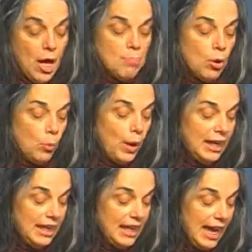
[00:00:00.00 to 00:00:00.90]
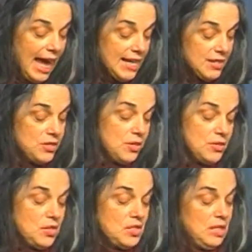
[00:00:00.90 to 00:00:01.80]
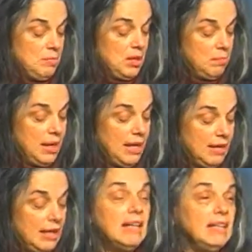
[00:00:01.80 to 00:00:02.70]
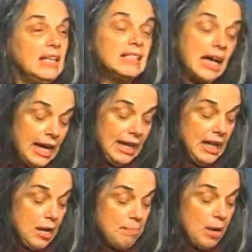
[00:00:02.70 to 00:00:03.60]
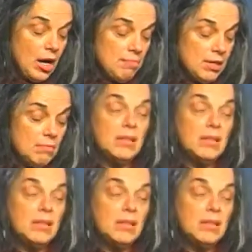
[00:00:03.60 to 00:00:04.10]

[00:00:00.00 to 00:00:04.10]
But when he has a turn to sleep in a bed in the tiny apartment